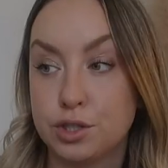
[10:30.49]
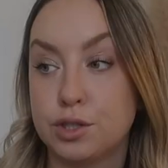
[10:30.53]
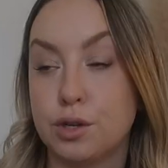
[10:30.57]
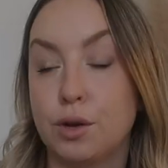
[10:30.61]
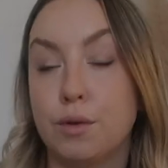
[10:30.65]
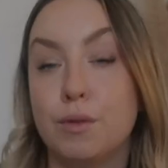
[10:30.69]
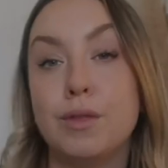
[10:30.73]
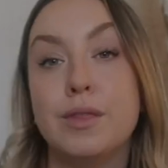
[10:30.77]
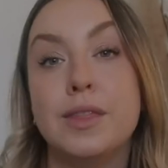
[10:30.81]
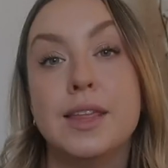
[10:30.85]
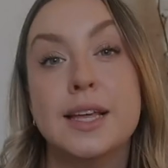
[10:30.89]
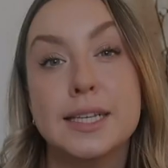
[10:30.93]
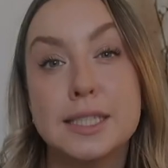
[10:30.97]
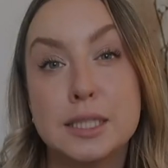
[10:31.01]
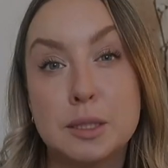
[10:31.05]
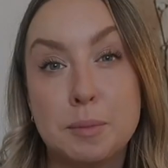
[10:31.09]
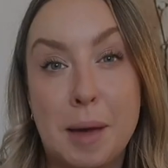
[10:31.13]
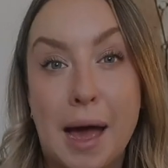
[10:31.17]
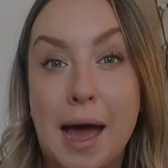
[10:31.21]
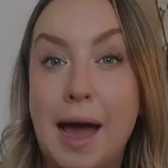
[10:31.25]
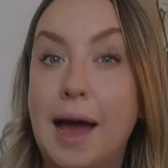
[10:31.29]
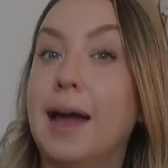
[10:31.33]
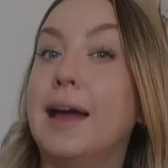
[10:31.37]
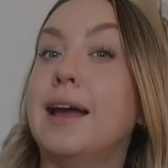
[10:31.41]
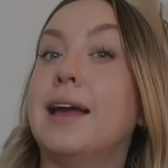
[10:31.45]
So this
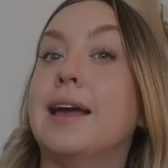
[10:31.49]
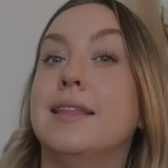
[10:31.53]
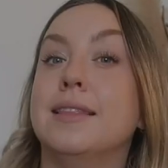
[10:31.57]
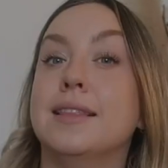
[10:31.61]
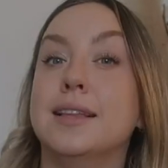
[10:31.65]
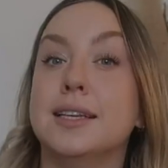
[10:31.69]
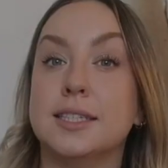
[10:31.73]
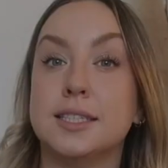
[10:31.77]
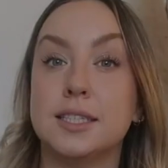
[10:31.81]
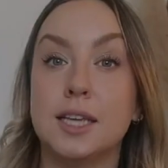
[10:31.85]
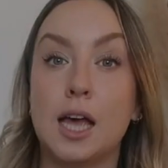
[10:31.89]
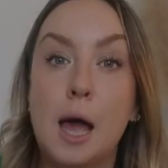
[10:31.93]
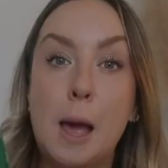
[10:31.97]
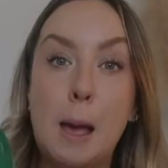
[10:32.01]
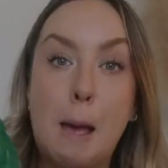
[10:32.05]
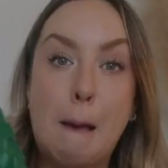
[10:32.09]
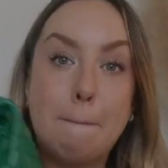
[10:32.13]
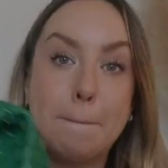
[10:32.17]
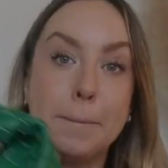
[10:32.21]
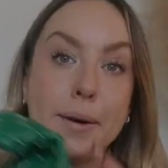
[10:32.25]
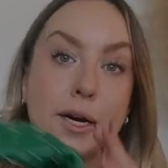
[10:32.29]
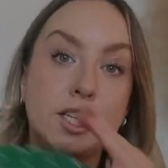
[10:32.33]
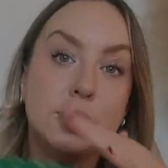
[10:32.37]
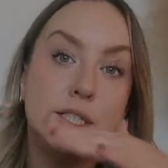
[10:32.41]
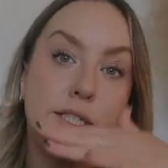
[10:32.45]
bag in this
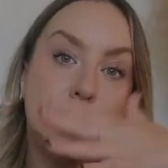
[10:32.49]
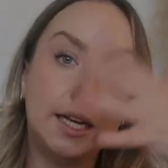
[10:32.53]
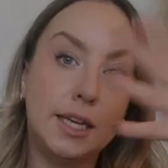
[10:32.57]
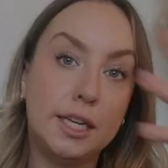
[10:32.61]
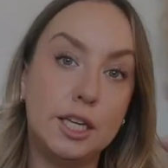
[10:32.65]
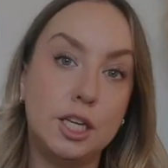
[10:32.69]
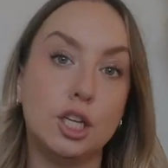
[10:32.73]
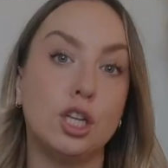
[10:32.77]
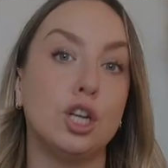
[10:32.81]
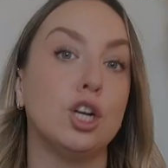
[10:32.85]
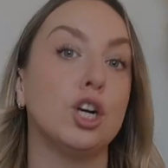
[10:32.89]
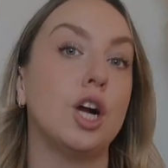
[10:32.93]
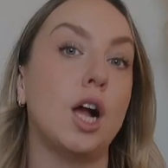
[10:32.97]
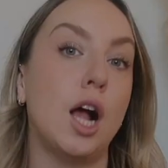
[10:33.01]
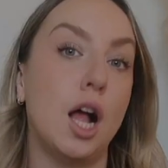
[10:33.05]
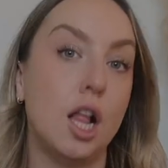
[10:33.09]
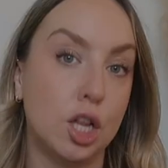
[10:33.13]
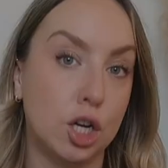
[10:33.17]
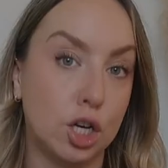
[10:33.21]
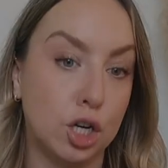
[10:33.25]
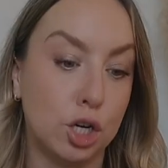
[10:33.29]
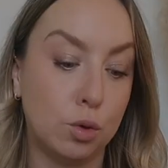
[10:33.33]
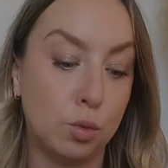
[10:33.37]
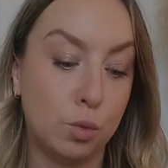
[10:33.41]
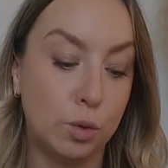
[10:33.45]
particular
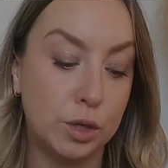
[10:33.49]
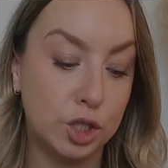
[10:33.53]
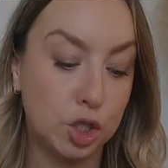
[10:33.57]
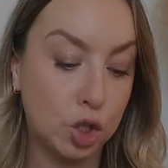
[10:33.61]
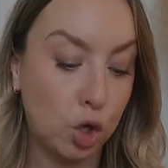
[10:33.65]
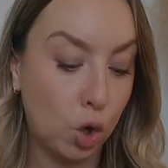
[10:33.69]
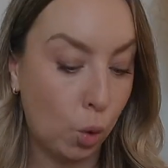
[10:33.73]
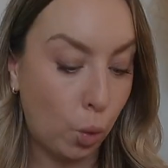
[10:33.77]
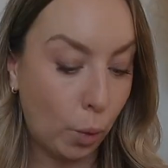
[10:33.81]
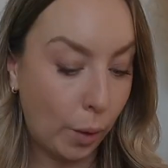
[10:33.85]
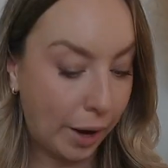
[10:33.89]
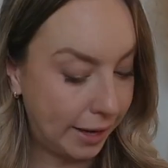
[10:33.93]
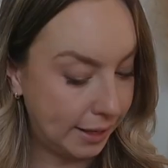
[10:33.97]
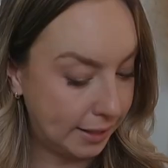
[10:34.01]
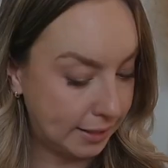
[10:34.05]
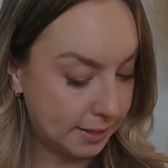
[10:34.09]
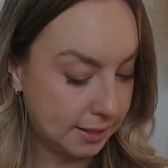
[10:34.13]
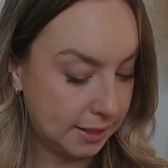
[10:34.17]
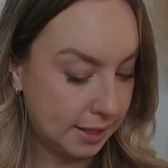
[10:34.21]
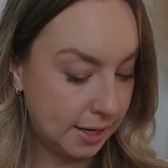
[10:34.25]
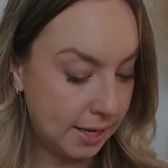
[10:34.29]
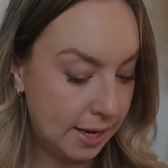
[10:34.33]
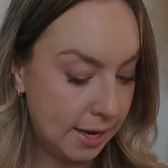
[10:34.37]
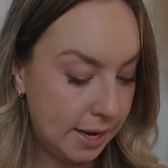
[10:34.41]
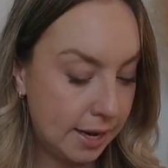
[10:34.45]
color was
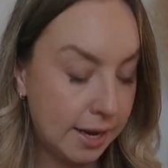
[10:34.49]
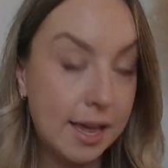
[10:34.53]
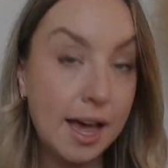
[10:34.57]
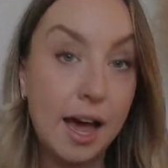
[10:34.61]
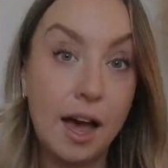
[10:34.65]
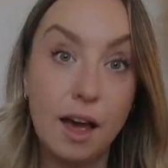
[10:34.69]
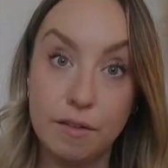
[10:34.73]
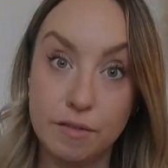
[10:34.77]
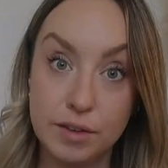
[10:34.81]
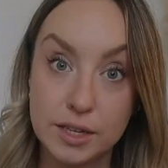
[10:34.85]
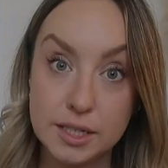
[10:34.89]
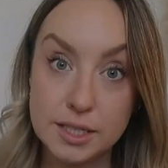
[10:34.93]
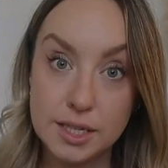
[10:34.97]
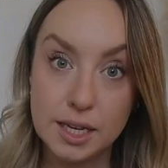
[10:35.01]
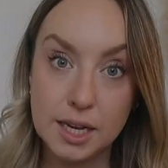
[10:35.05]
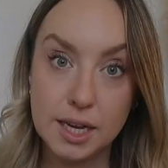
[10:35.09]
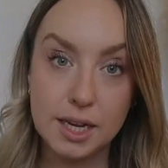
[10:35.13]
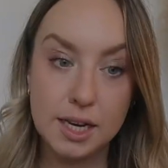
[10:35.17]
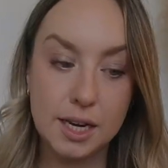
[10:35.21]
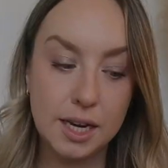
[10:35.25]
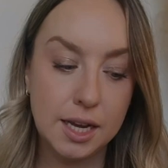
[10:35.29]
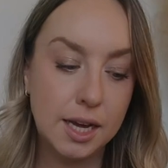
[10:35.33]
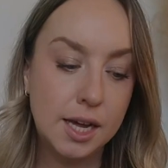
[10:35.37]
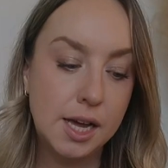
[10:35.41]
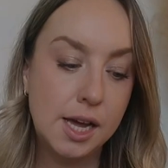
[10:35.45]
quite
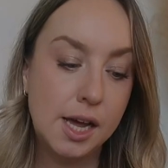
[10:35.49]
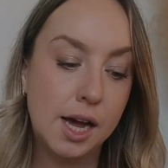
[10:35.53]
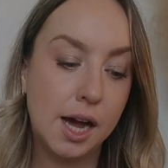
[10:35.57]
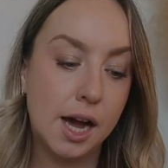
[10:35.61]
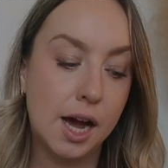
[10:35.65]
coveted,